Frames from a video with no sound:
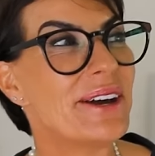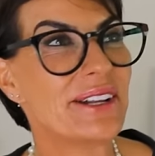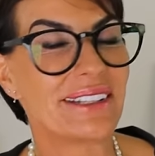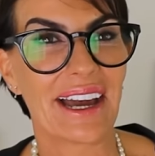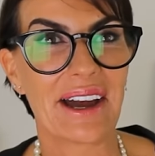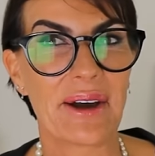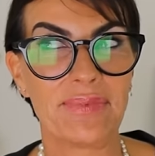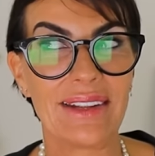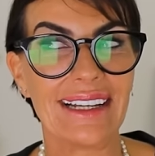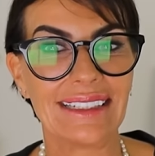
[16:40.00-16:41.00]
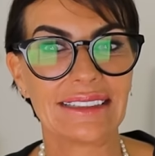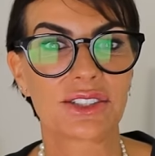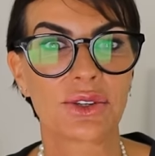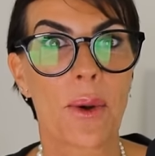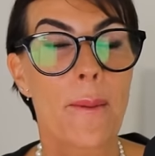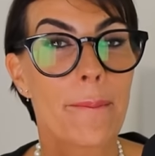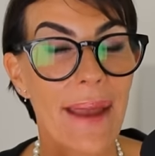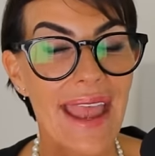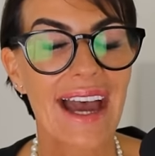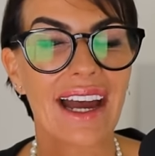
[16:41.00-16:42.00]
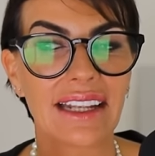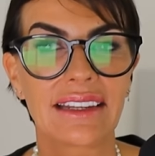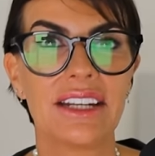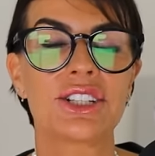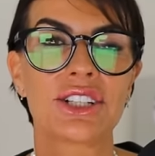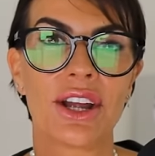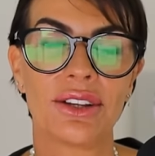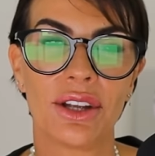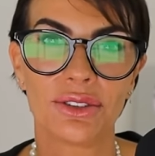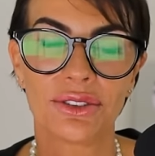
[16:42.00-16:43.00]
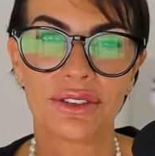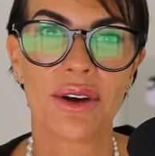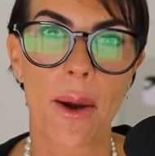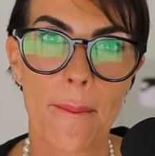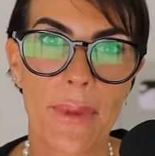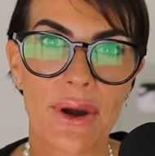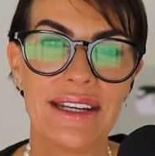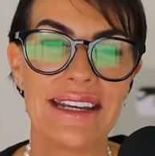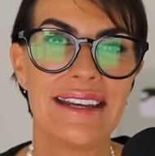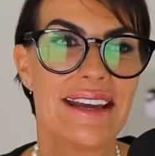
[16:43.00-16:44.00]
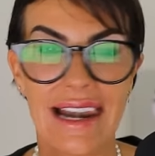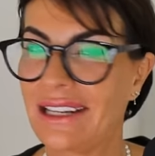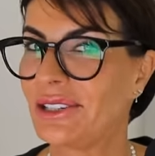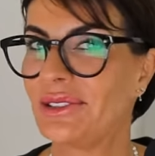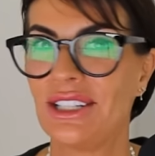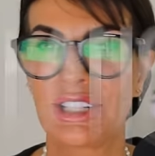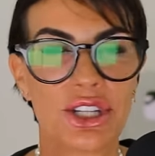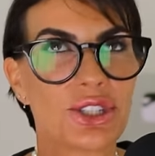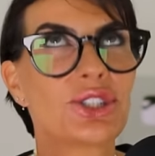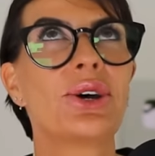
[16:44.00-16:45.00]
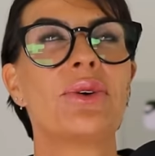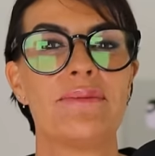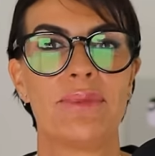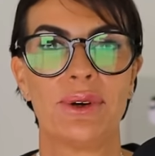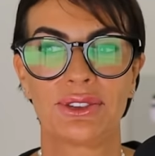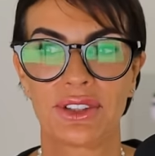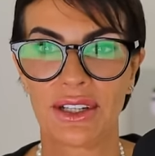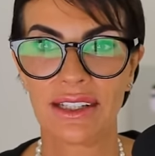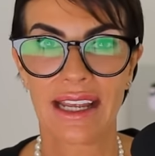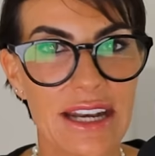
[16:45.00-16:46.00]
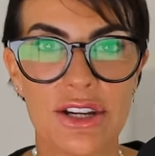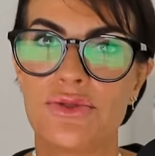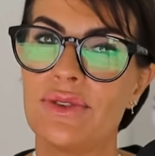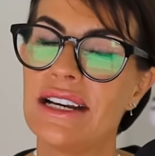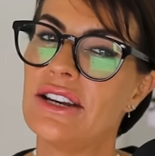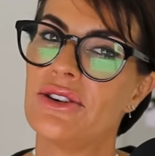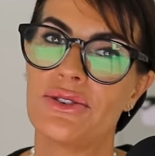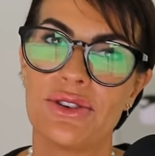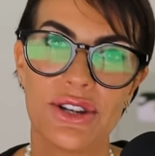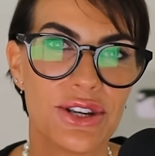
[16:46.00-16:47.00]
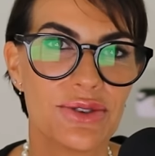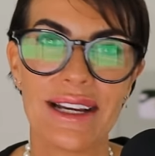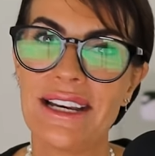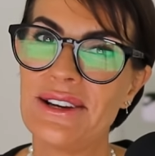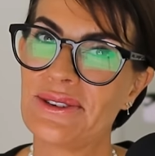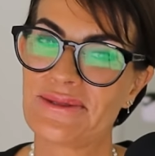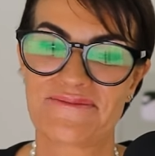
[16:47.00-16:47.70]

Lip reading: But yeah, so pay attention to body language. So important. And you will know, you will know.